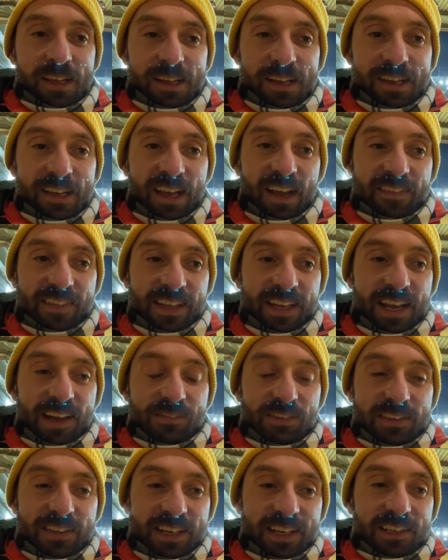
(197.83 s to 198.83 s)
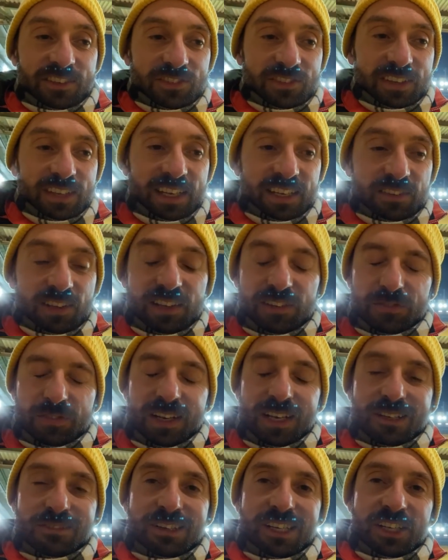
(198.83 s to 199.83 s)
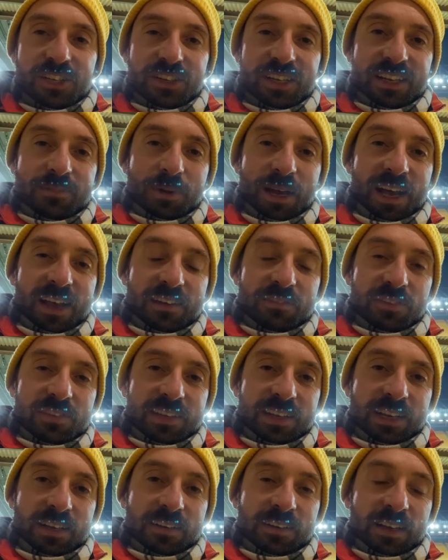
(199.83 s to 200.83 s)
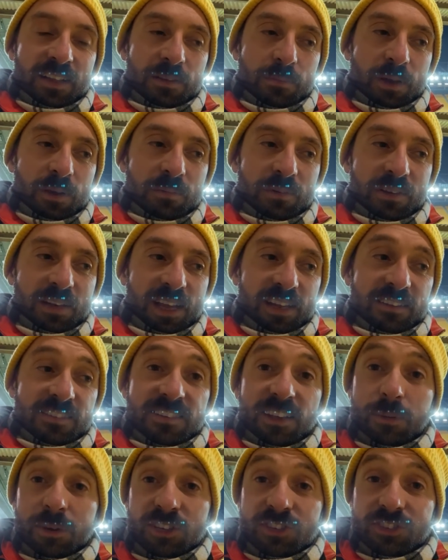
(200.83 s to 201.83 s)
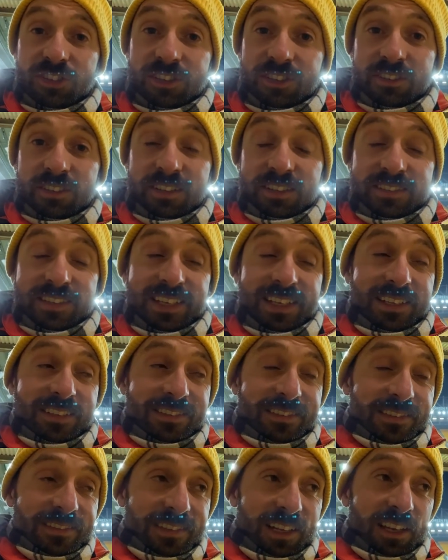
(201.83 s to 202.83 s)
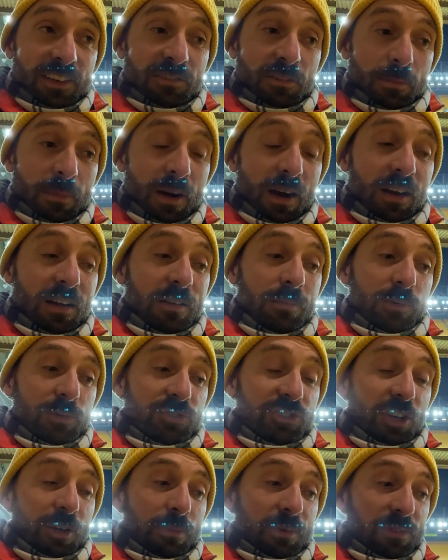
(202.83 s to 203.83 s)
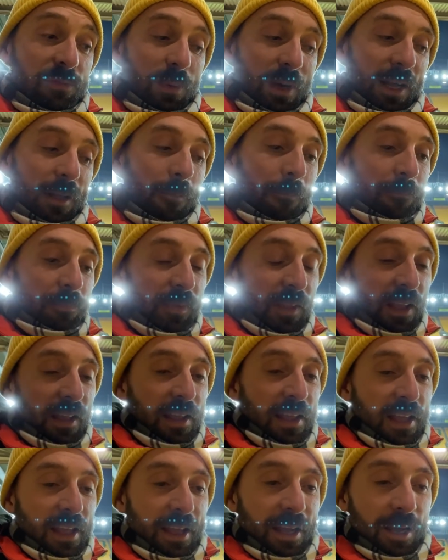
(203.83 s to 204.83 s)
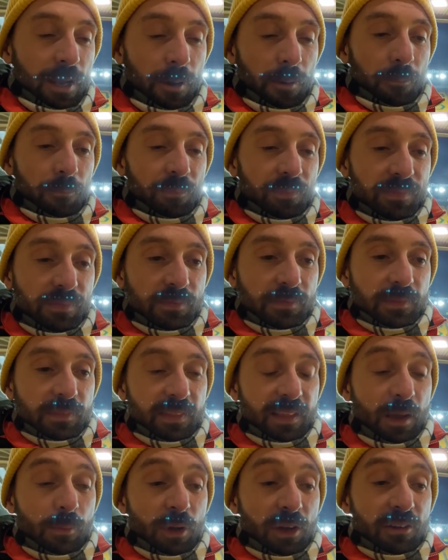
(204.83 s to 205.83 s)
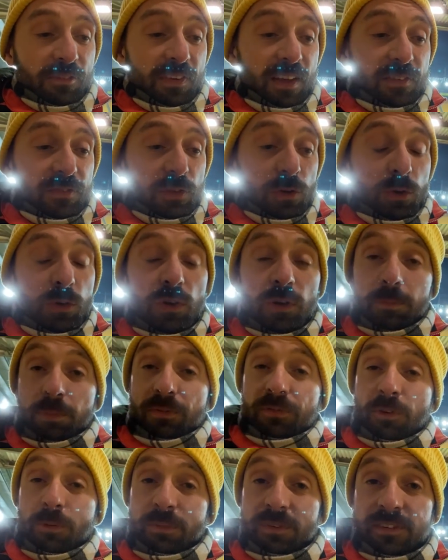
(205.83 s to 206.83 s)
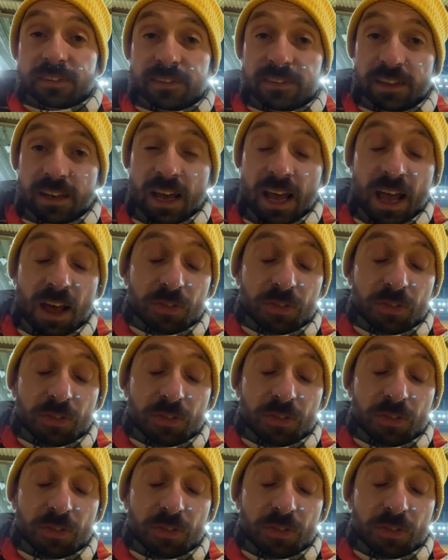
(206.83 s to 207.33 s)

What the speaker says: I think everything he's feeling really good about everything at the moment, and so he should, because he has done a remarkable job as well. There were a fair few good performances tonight.